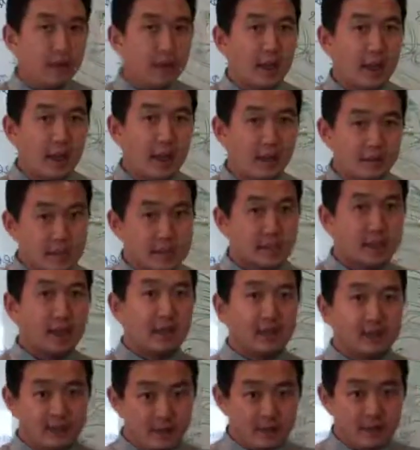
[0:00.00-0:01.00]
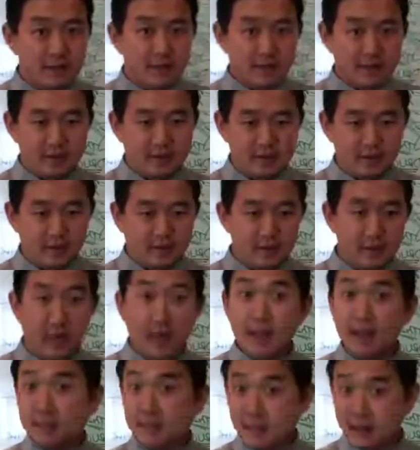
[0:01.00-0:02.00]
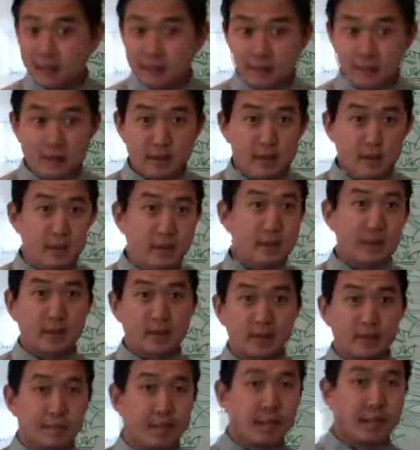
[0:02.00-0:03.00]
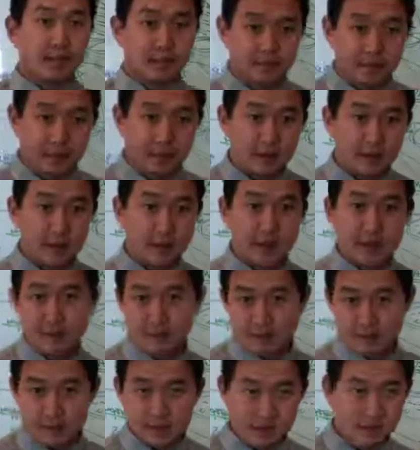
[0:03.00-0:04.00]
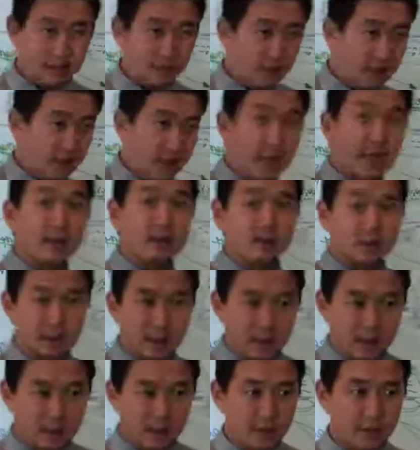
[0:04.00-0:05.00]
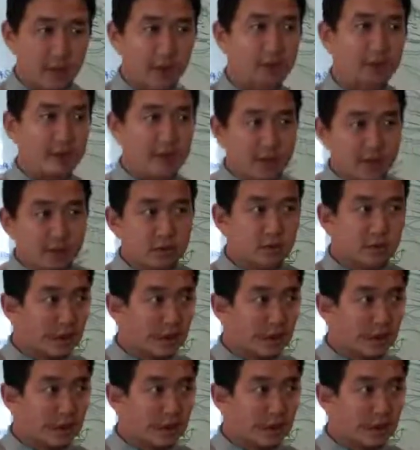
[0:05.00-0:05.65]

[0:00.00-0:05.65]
outside of the kind of non-therapeutic chiropractic paradigm, I would say, right? Natural health, but natural